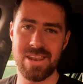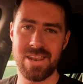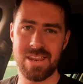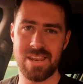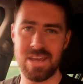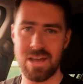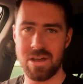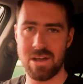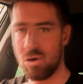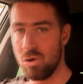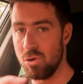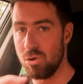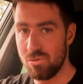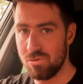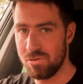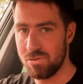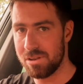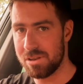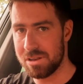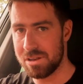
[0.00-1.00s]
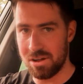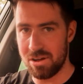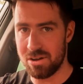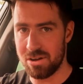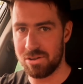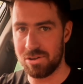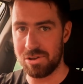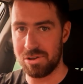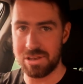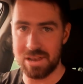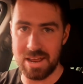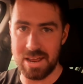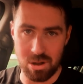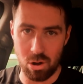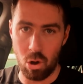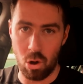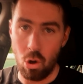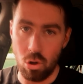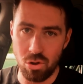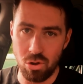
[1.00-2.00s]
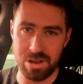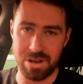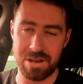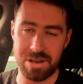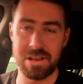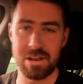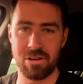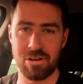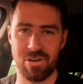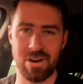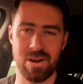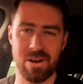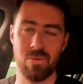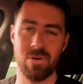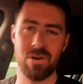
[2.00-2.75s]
in the occult circles, they call this the great